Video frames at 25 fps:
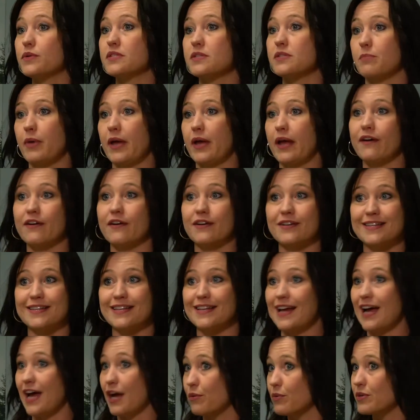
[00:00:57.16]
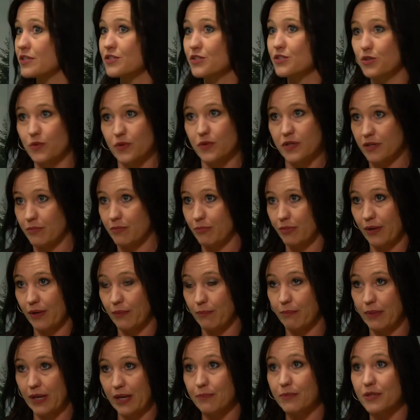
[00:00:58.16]
as a parent that I wasn't going to
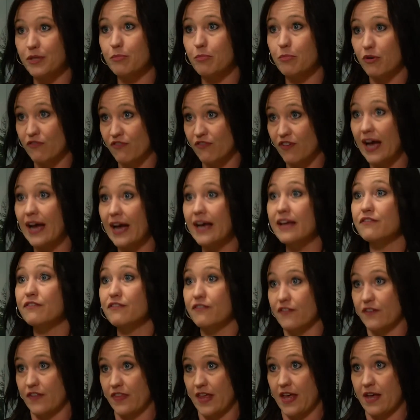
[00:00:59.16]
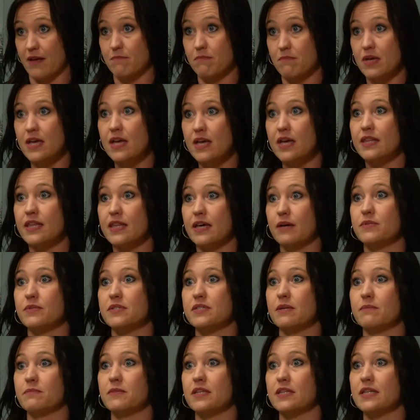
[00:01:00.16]
be able to provide for them. That was
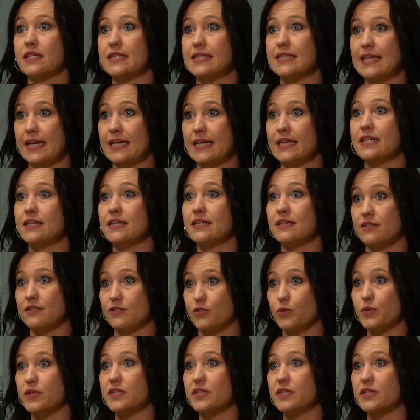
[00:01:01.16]
something that they needed to